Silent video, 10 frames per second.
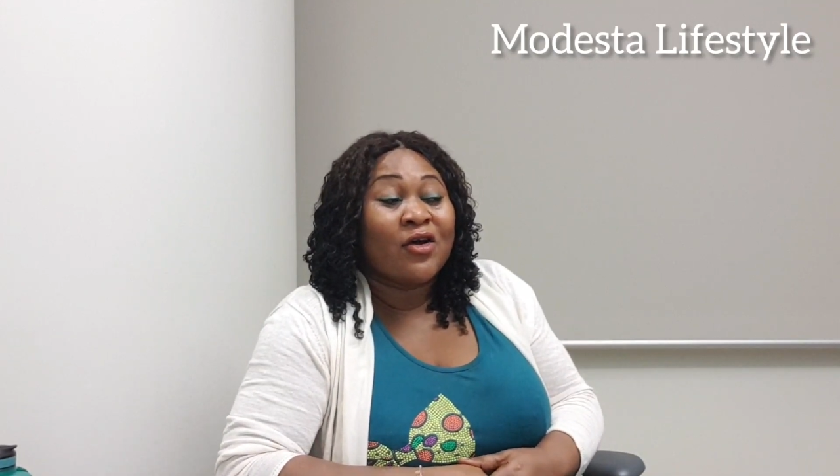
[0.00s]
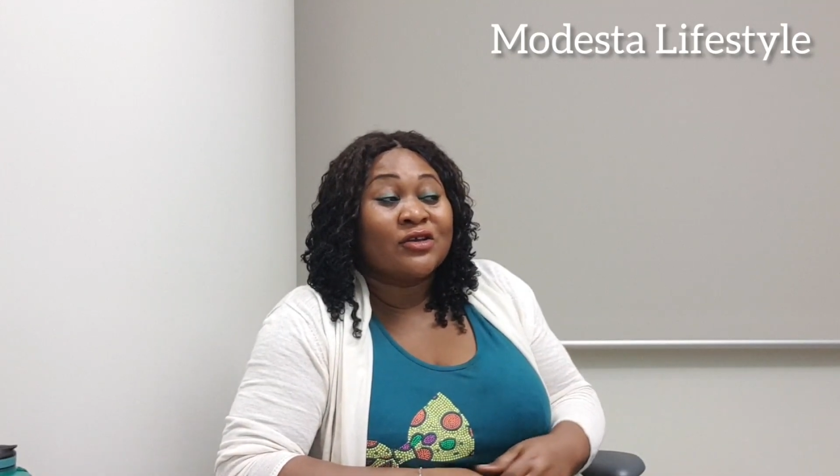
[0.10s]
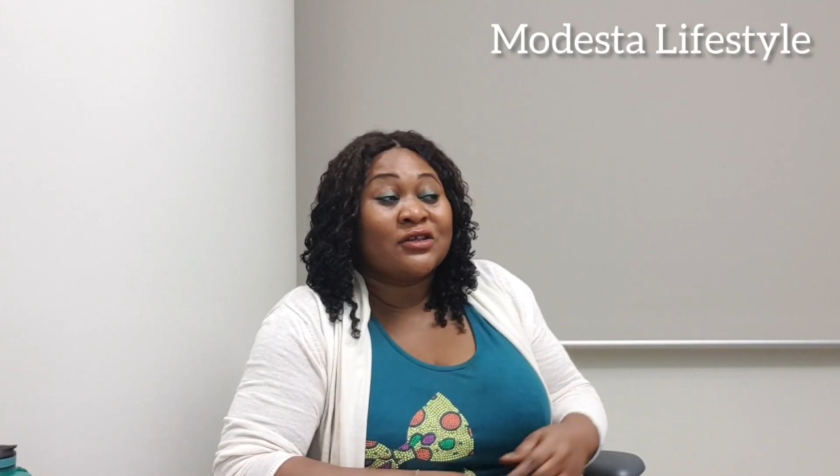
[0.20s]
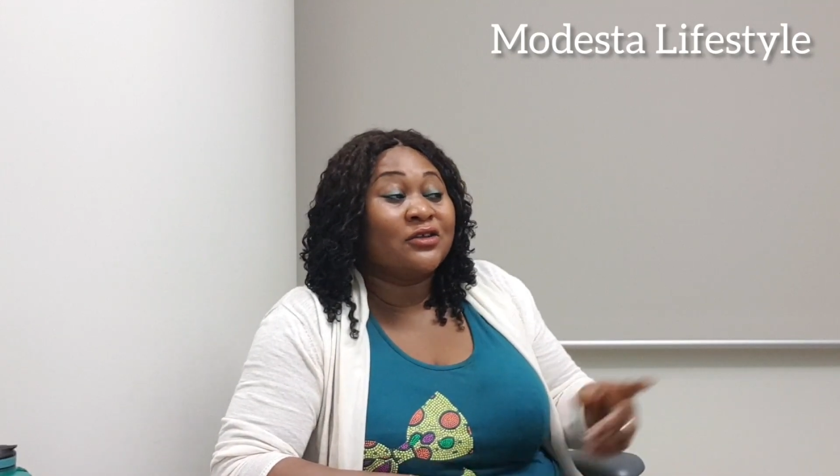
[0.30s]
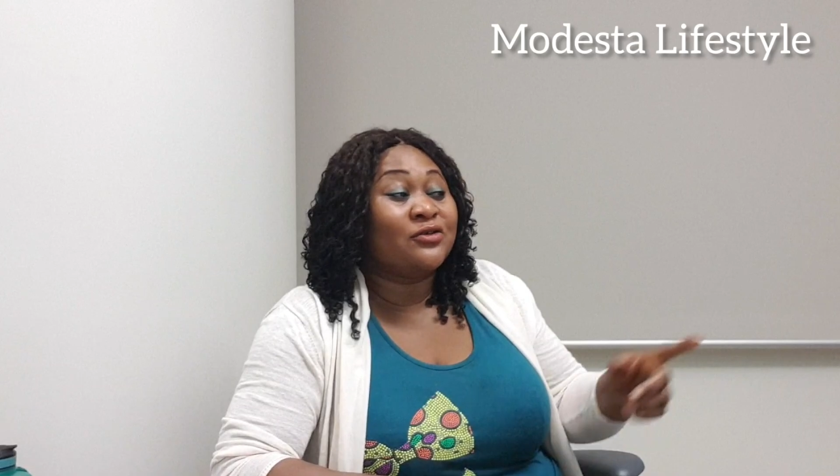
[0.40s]

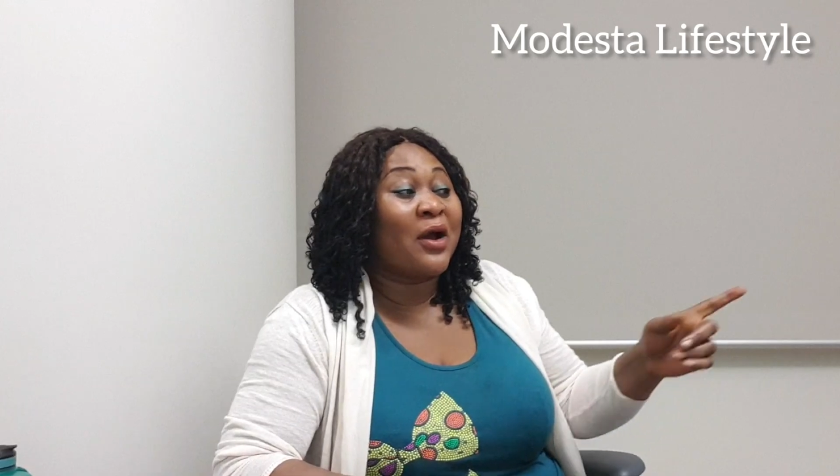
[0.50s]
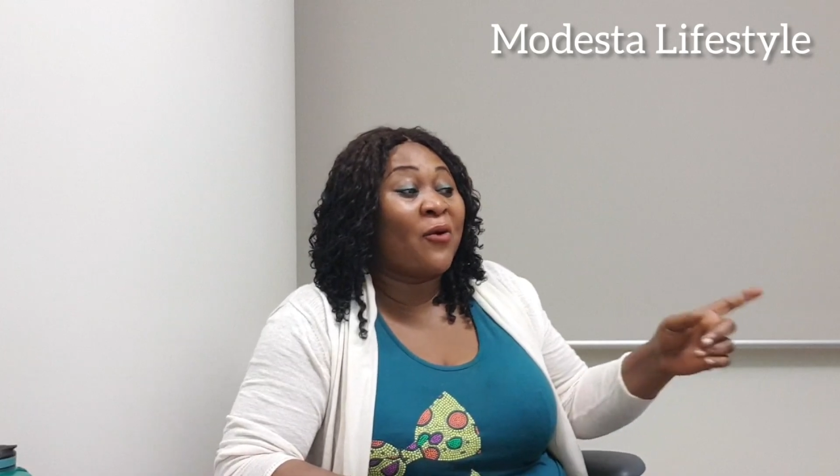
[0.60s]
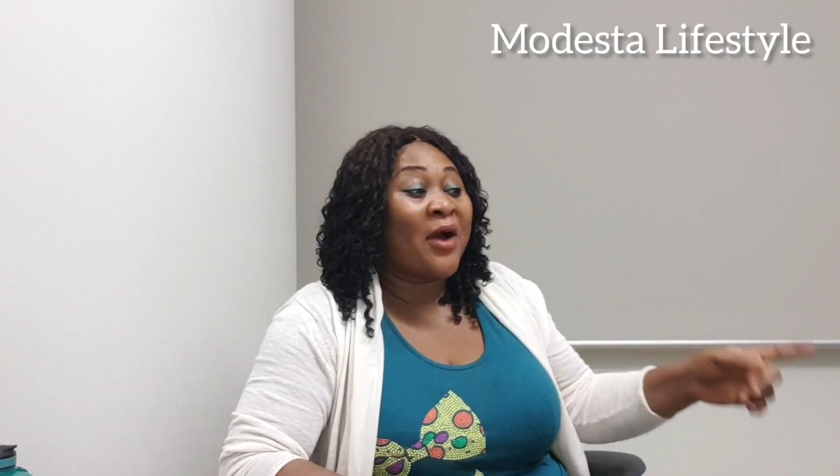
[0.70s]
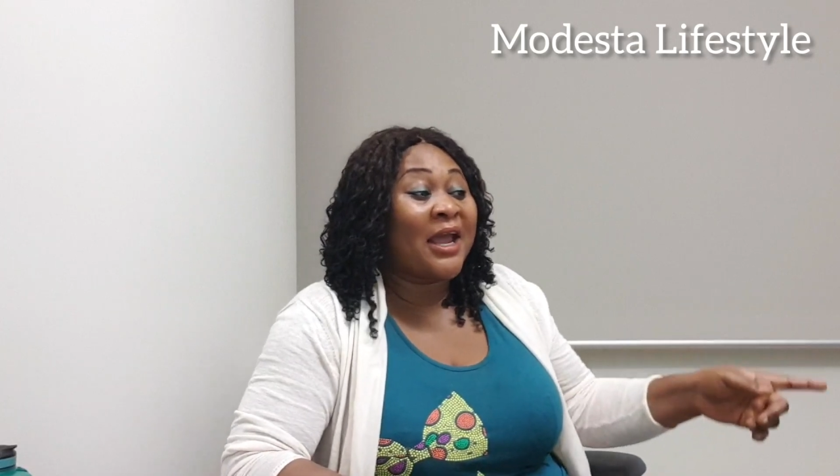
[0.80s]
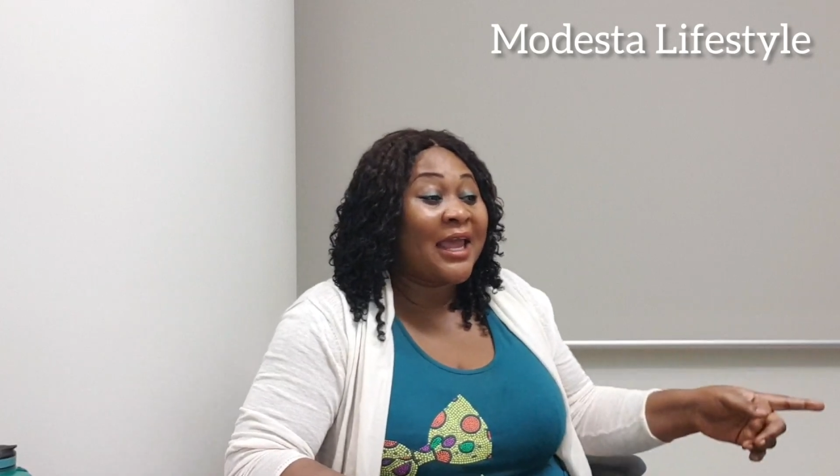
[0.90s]
since you
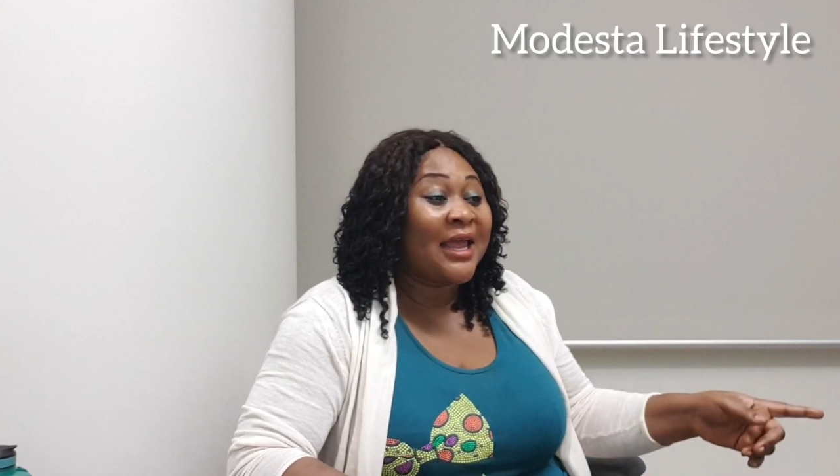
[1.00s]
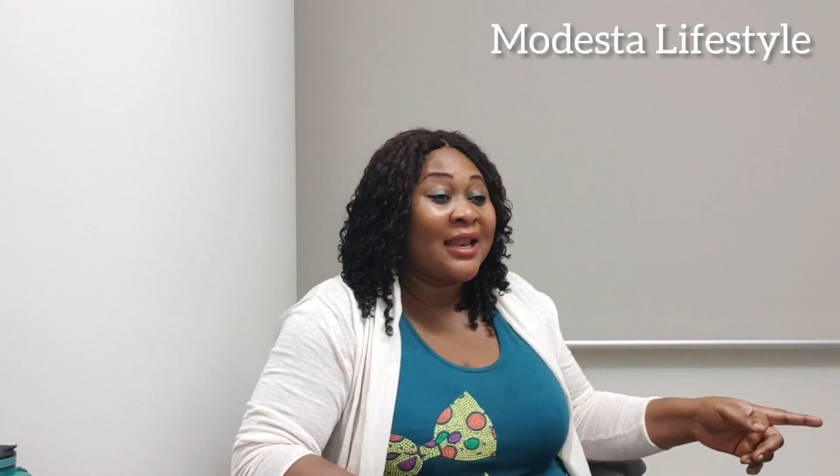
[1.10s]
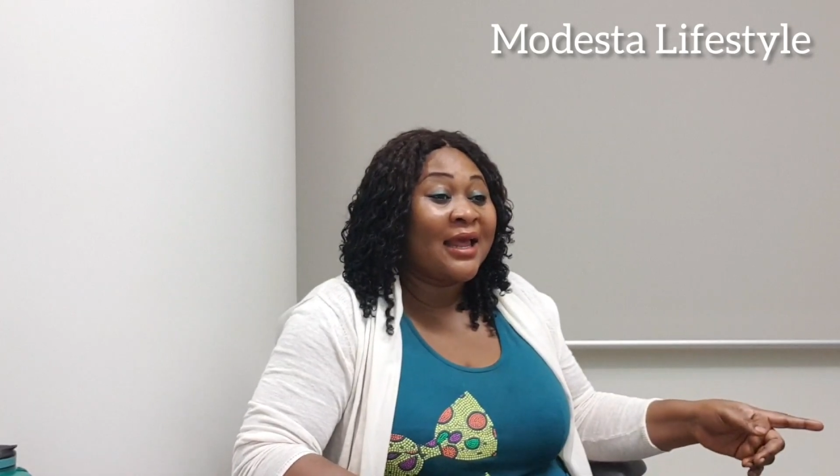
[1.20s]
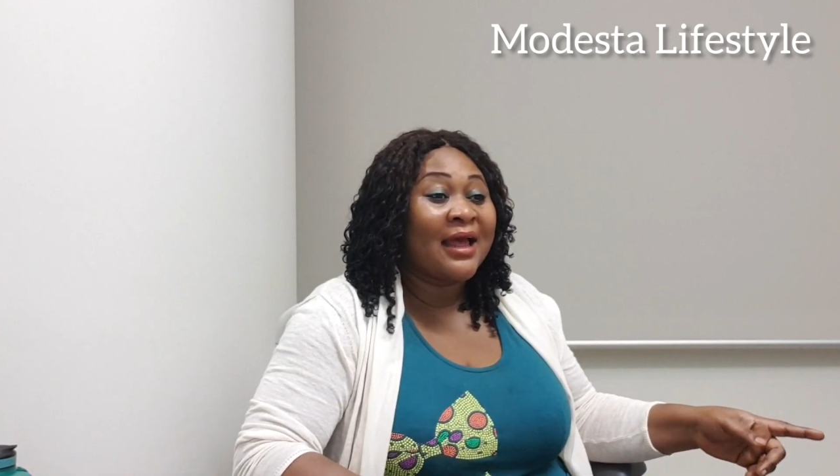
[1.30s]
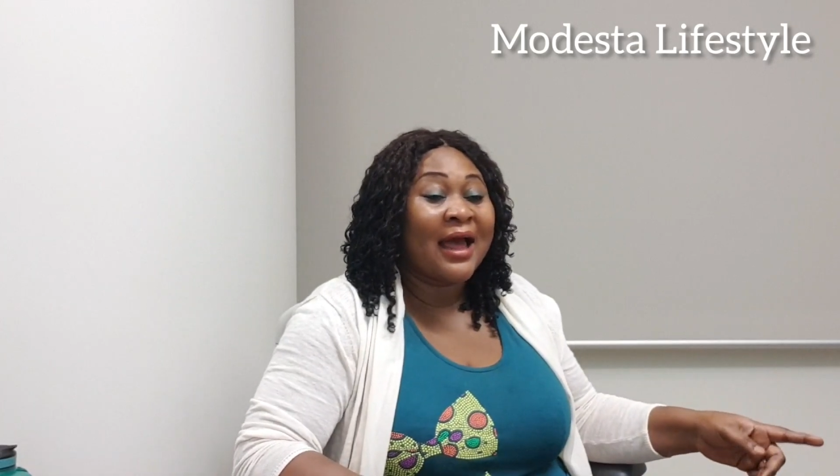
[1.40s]
are
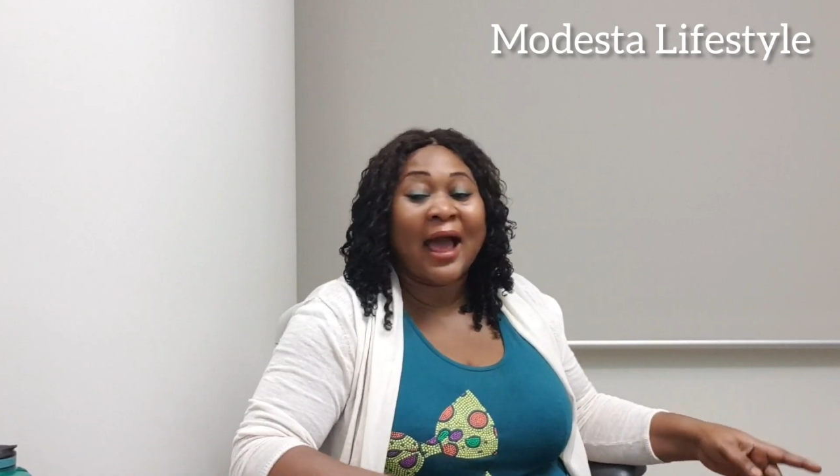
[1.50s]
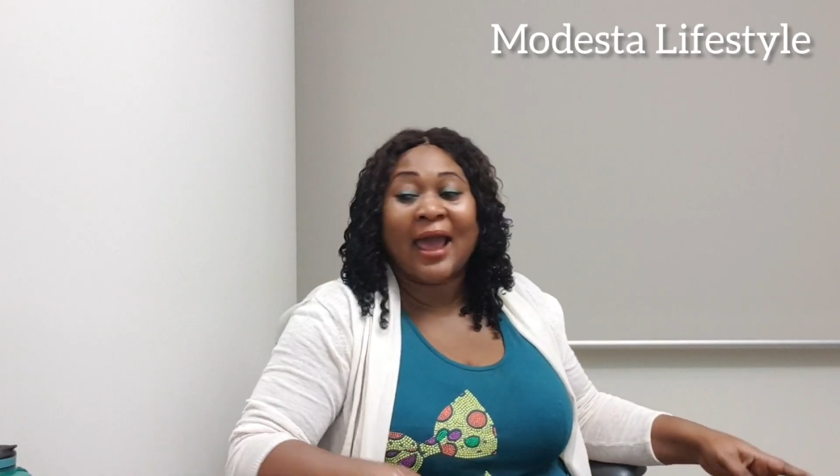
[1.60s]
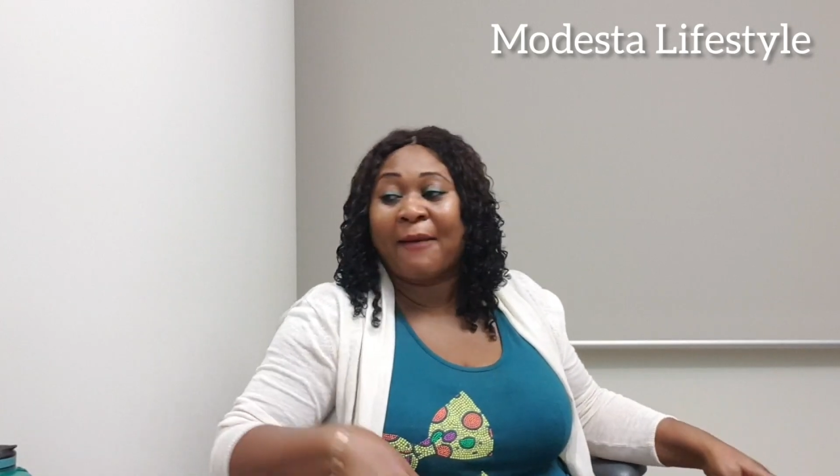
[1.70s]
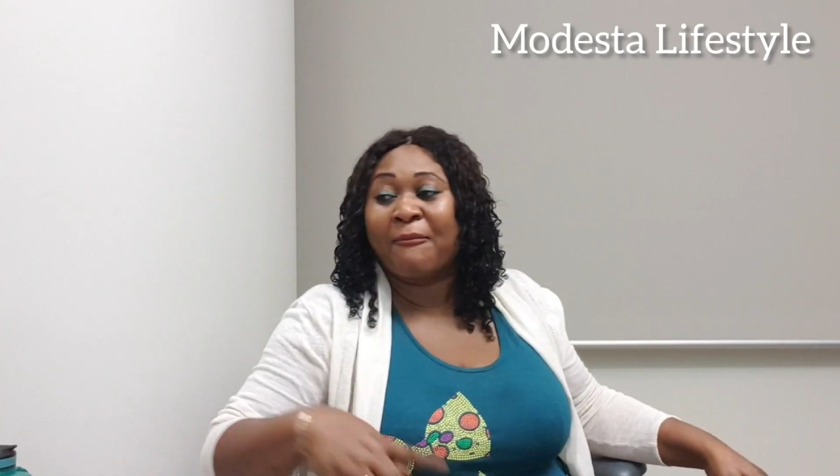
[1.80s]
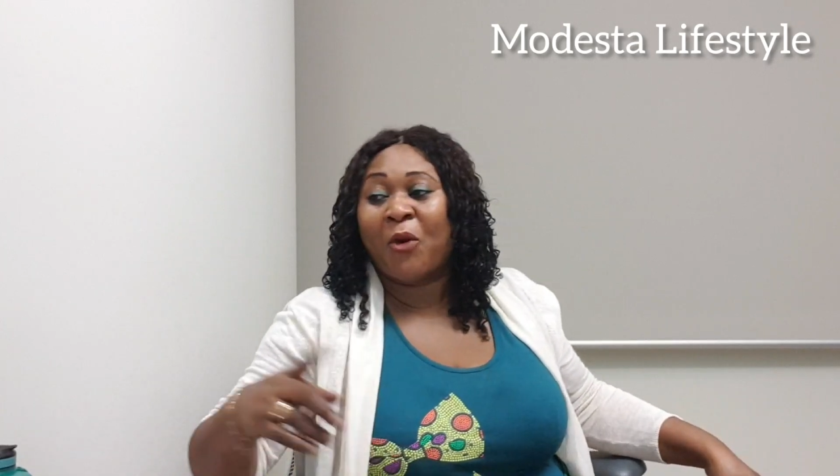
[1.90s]
working, I
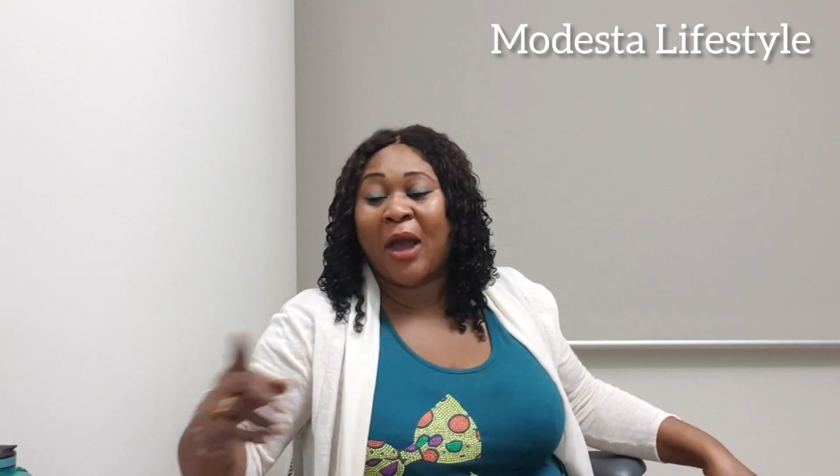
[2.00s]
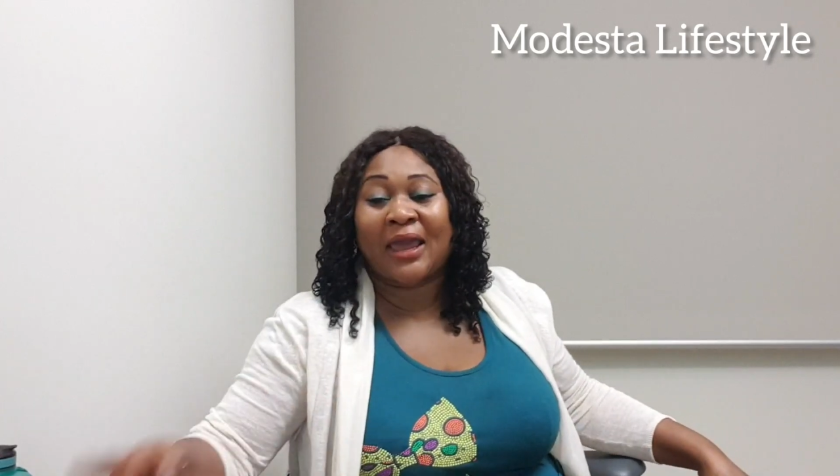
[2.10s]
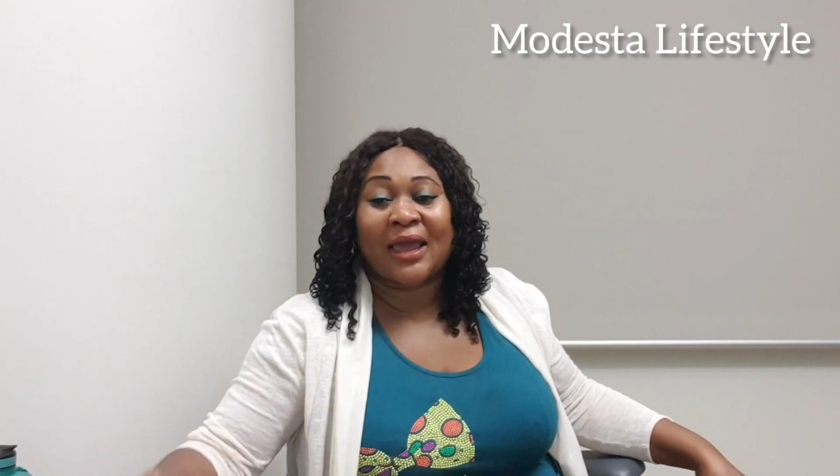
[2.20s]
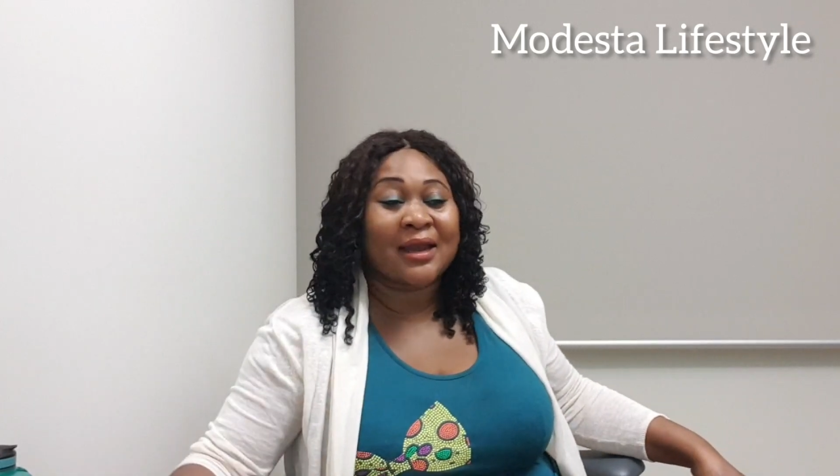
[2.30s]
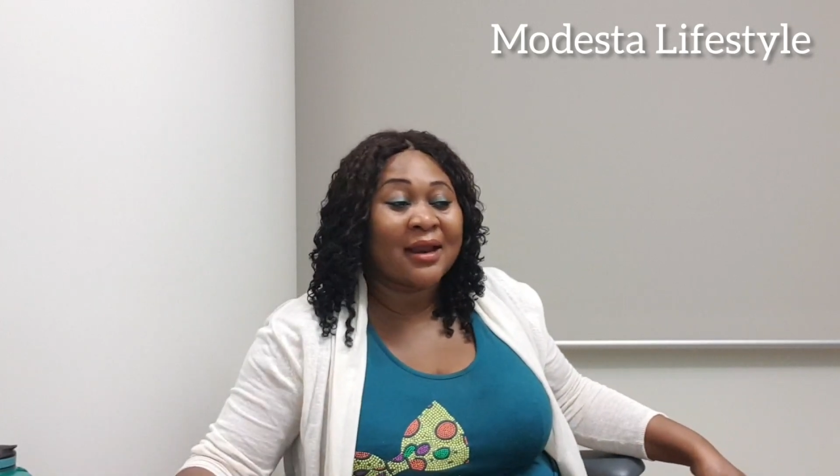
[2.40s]
am
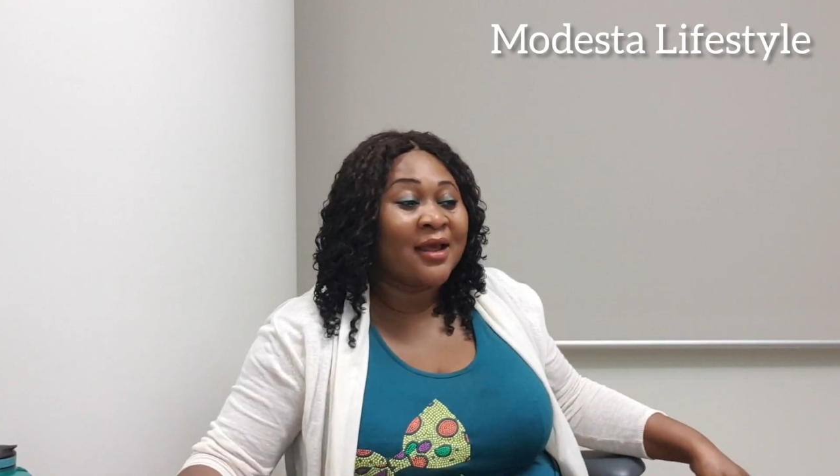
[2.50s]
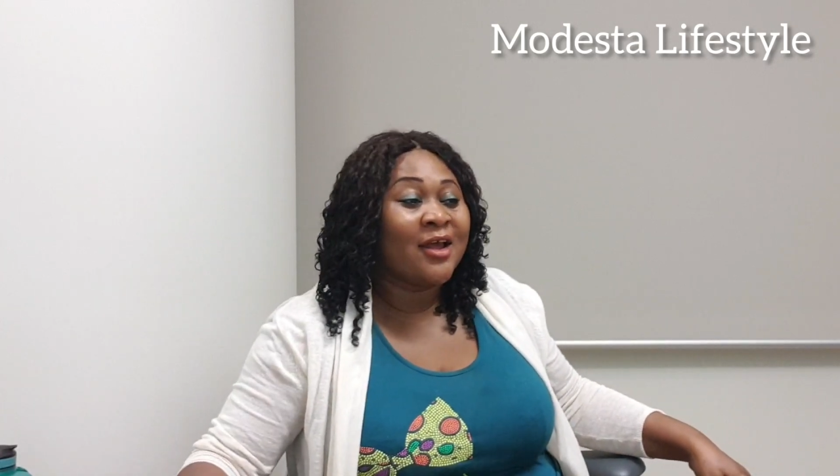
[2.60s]
working,